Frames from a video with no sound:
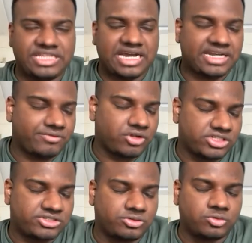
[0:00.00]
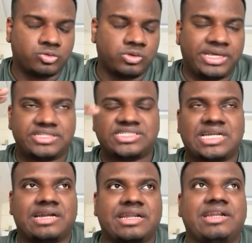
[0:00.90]
that I would also do like a
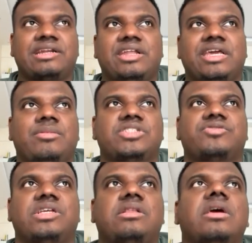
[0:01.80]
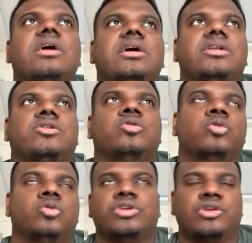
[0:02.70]
start and end time as well,
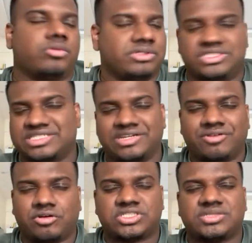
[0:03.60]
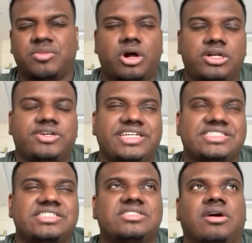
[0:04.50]
to just give out small
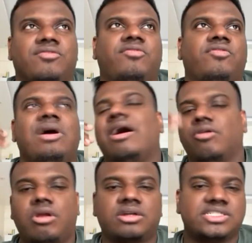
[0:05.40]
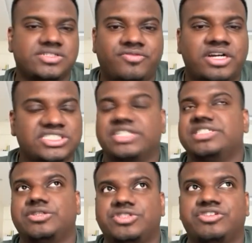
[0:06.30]
traces of how long does a function
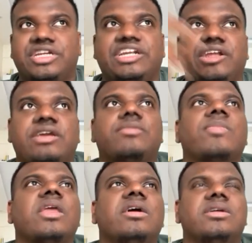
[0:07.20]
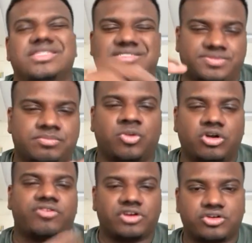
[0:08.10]
execution really take. This is
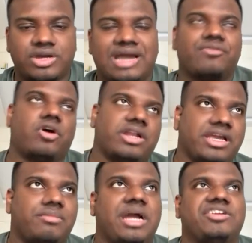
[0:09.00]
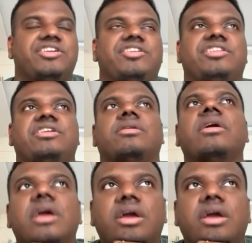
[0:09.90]
more of a good to have, not like a mandatory thing.